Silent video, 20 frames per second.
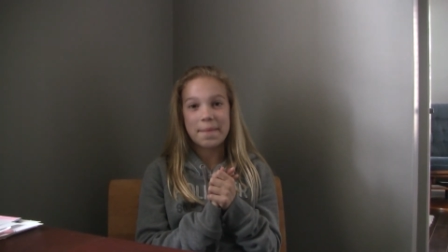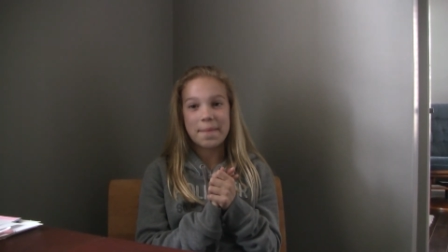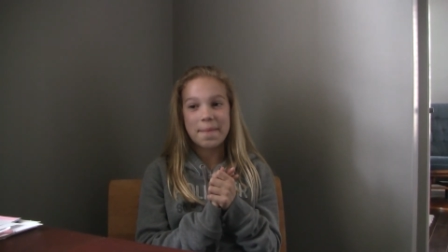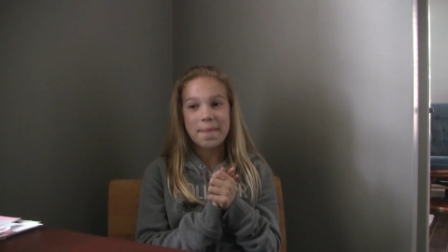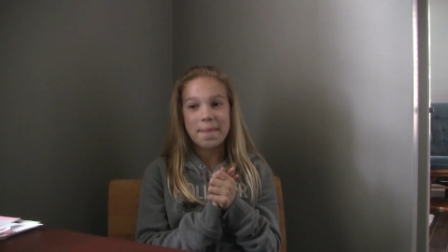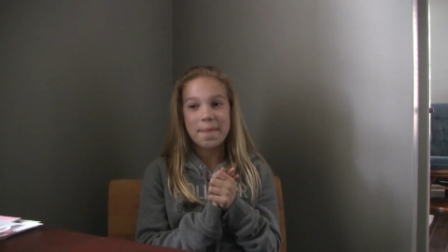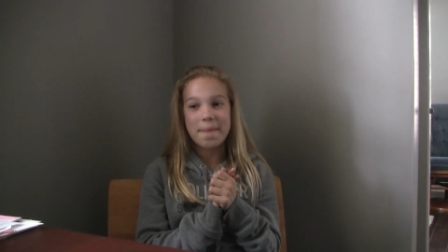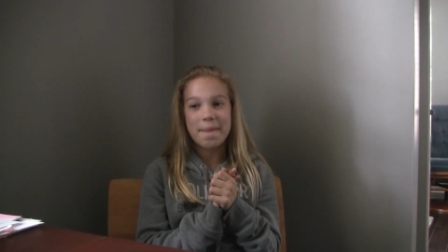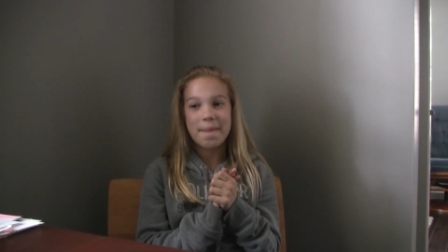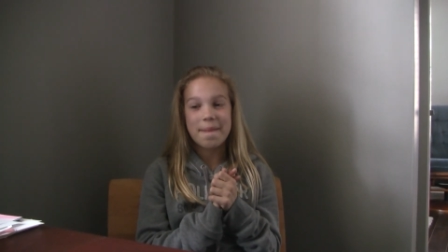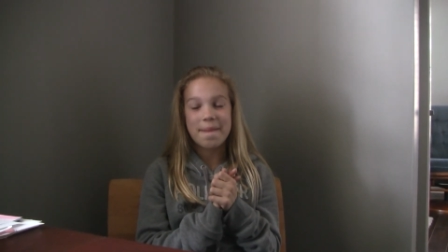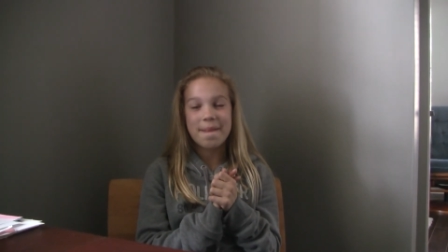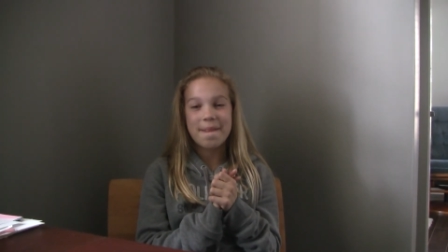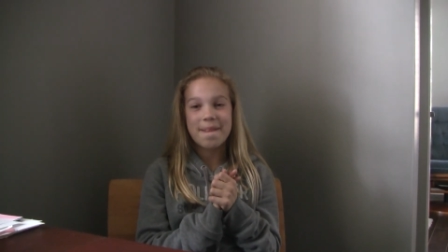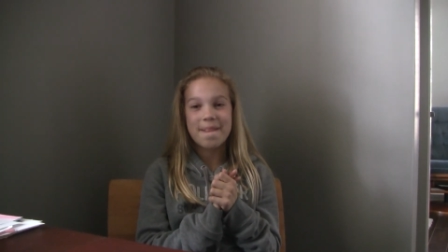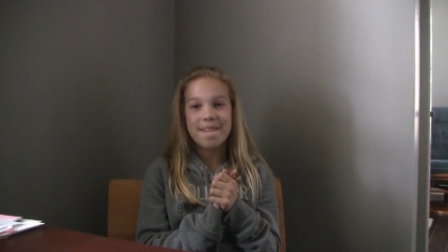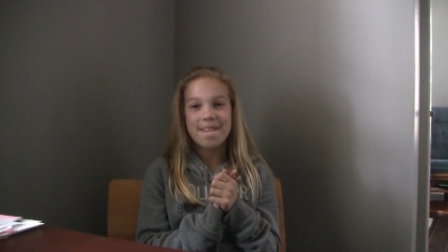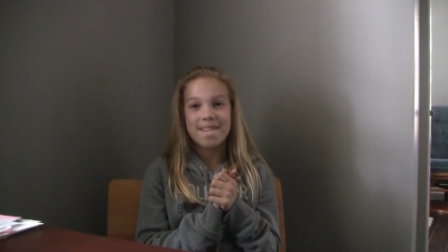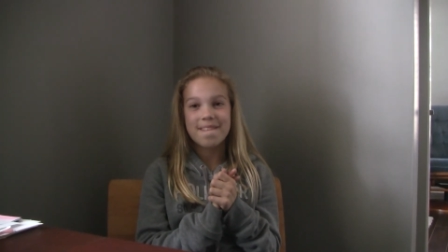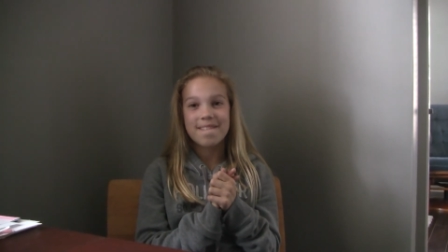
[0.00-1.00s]
Were they bees
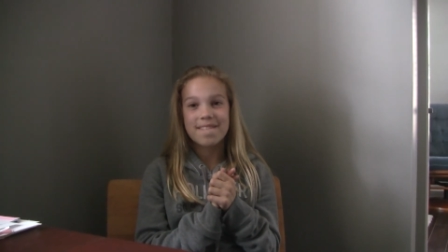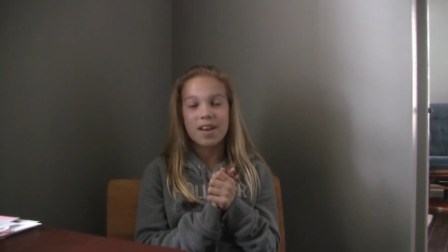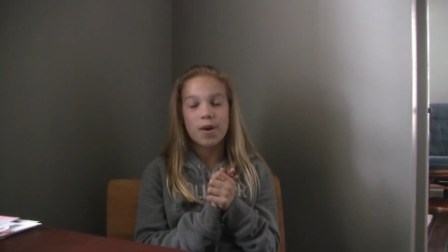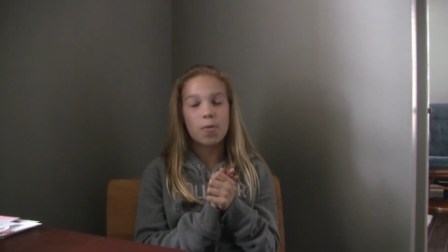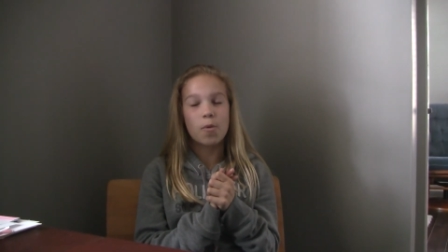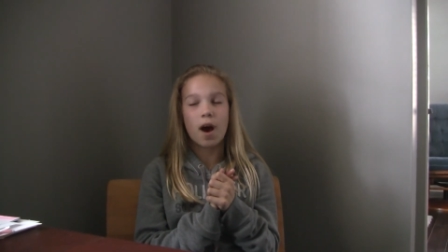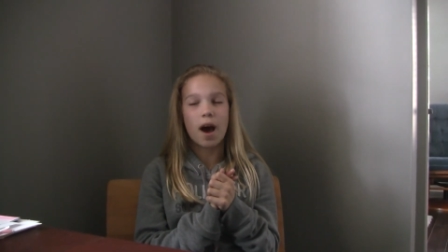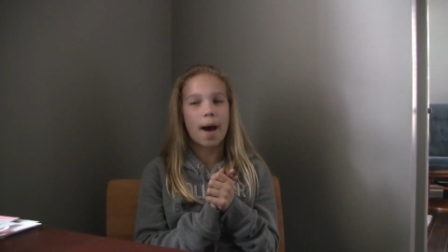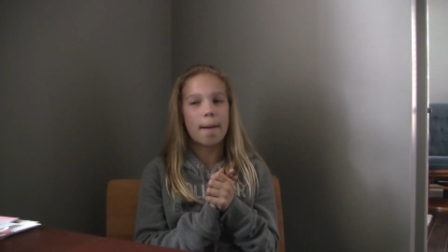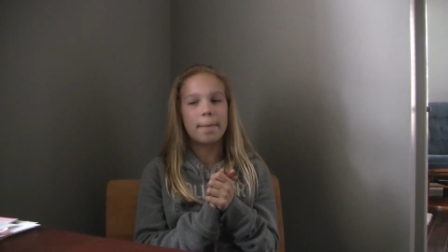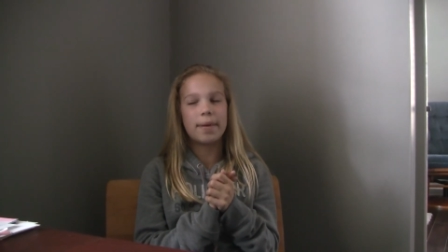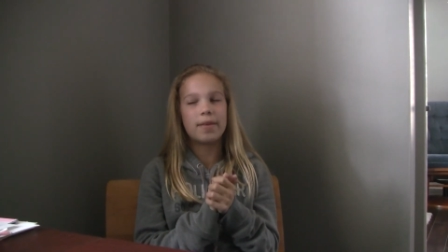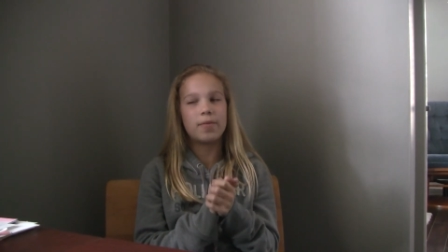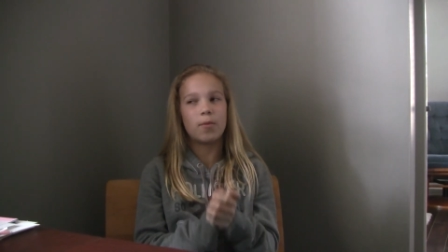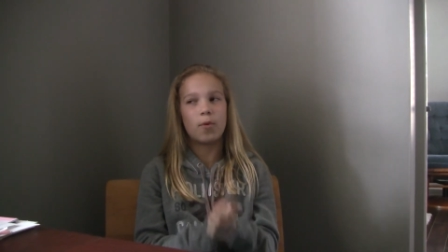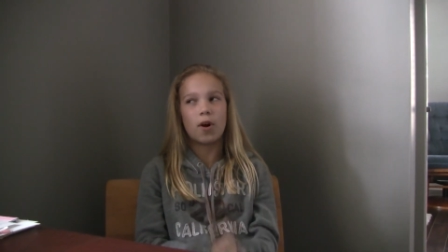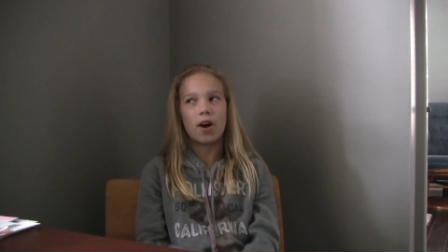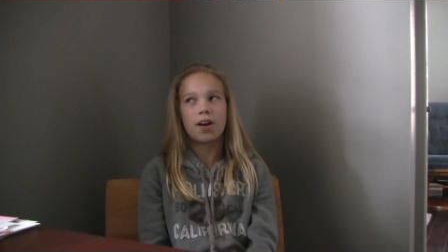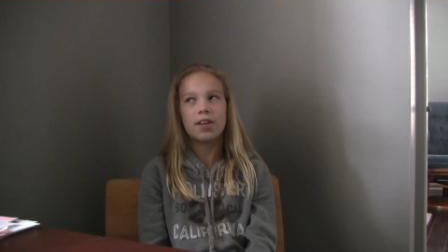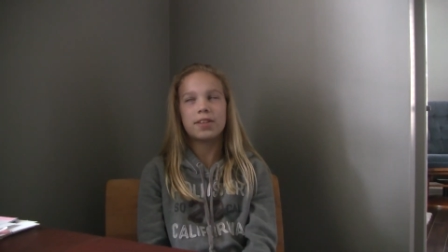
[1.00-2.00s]
or wasps? Well, I
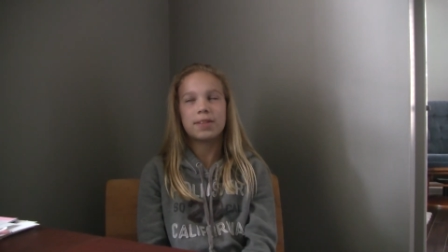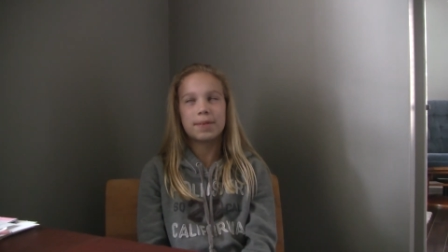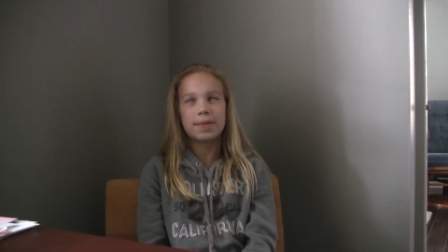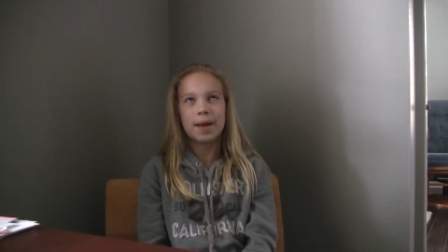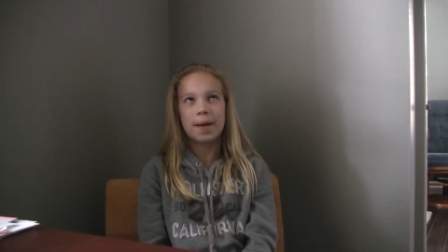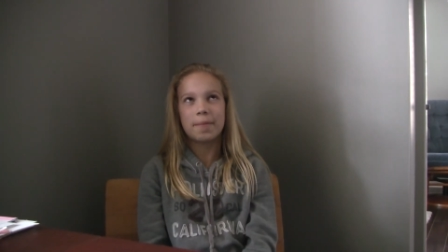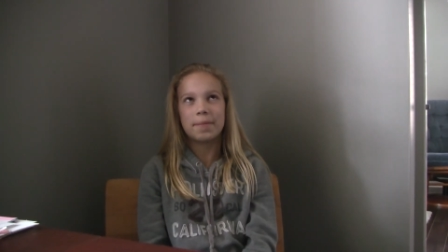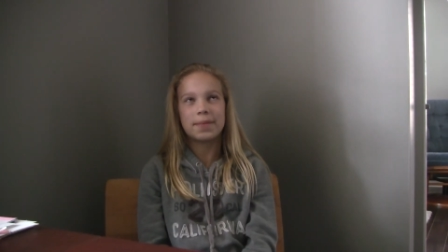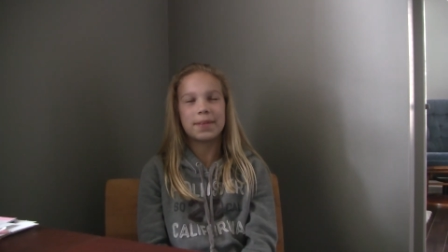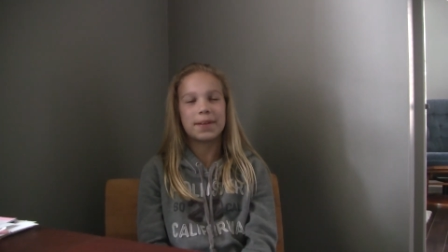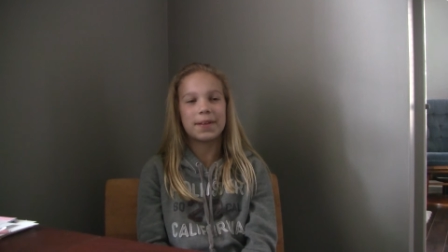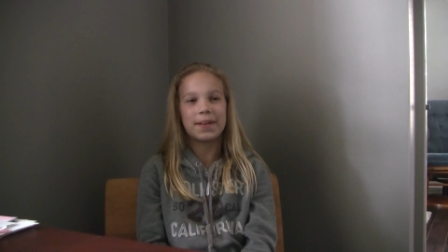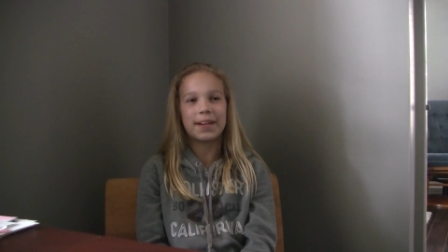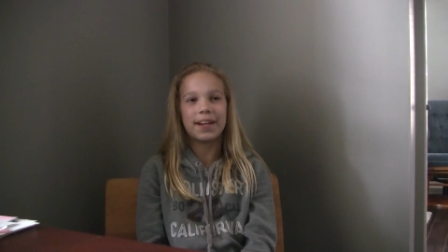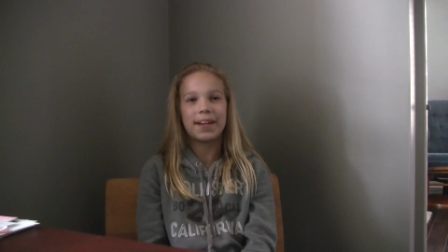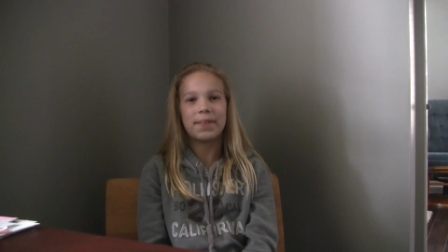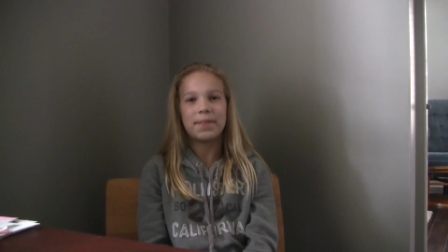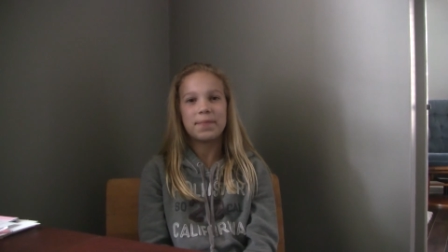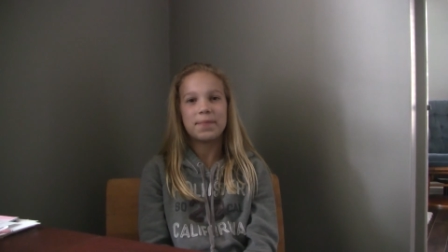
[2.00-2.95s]
mean wasps, I'm sorry.